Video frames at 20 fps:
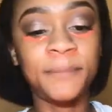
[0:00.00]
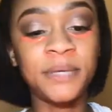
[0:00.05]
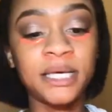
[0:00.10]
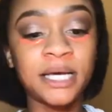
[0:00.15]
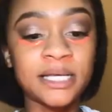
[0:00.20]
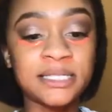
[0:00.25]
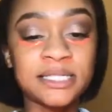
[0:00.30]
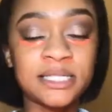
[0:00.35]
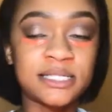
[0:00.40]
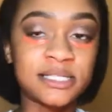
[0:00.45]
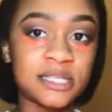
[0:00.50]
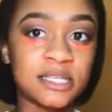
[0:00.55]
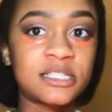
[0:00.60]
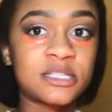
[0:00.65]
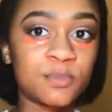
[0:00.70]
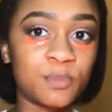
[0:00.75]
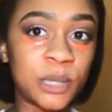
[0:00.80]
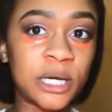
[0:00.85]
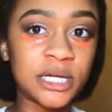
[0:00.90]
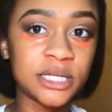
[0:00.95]
because it's a
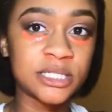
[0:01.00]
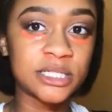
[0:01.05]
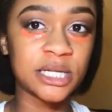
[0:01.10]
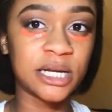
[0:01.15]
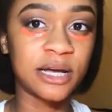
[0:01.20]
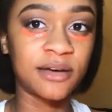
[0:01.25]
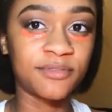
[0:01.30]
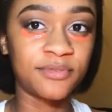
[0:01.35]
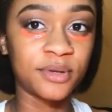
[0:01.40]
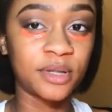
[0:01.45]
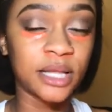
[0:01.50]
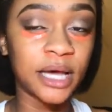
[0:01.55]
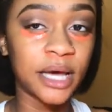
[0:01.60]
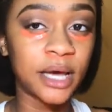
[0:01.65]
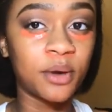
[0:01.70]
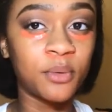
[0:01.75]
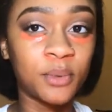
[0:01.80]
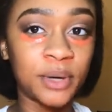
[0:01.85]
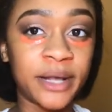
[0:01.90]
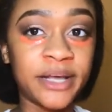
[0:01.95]
sponge, and I feel
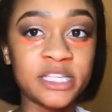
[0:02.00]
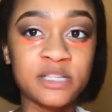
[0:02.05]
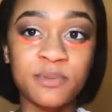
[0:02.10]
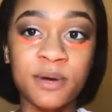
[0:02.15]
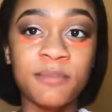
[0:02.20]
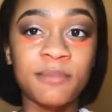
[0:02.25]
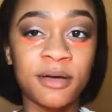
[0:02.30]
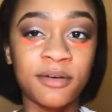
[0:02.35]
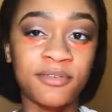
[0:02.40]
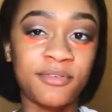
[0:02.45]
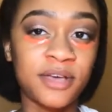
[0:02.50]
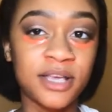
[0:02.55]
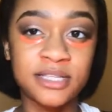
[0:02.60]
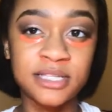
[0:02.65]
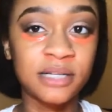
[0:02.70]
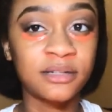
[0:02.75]
like when I spray my face,